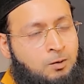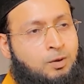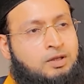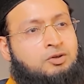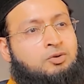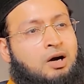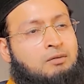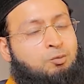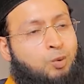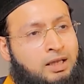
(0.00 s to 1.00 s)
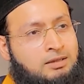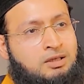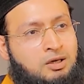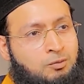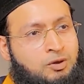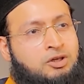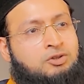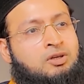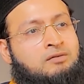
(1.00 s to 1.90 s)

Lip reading: whether you have wealth, whether you